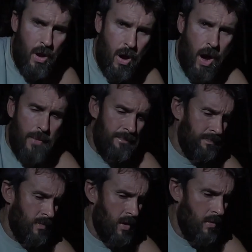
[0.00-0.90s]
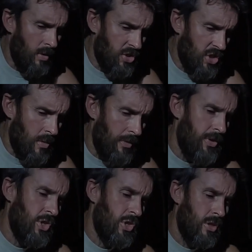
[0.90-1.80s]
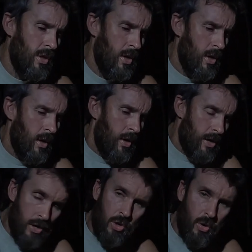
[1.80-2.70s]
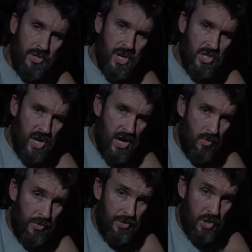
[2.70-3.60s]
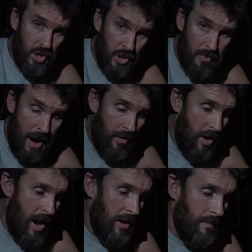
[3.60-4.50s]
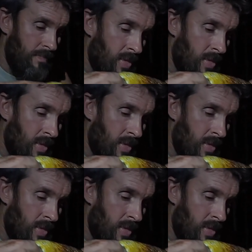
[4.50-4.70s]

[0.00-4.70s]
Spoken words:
All right, let's see what this ear corn tastes like with the chili powder added.